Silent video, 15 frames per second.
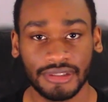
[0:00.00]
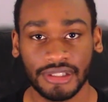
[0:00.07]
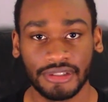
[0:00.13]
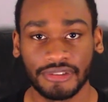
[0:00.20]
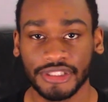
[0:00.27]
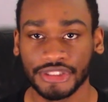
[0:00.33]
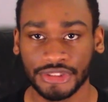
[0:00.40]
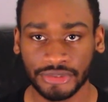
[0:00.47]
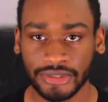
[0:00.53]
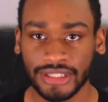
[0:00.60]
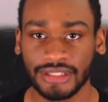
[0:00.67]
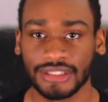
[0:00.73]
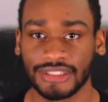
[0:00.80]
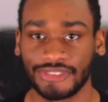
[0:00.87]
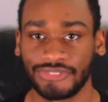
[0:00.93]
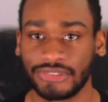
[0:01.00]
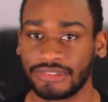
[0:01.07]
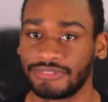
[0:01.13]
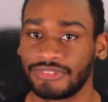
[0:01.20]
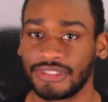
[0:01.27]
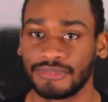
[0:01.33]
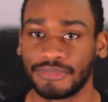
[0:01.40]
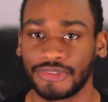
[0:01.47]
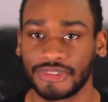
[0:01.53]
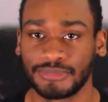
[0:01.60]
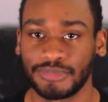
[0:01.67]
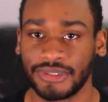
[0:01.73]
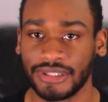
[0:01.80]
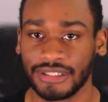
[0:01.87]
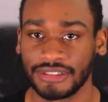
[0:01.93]
enjoyed this film for the
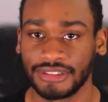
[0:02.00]
most part.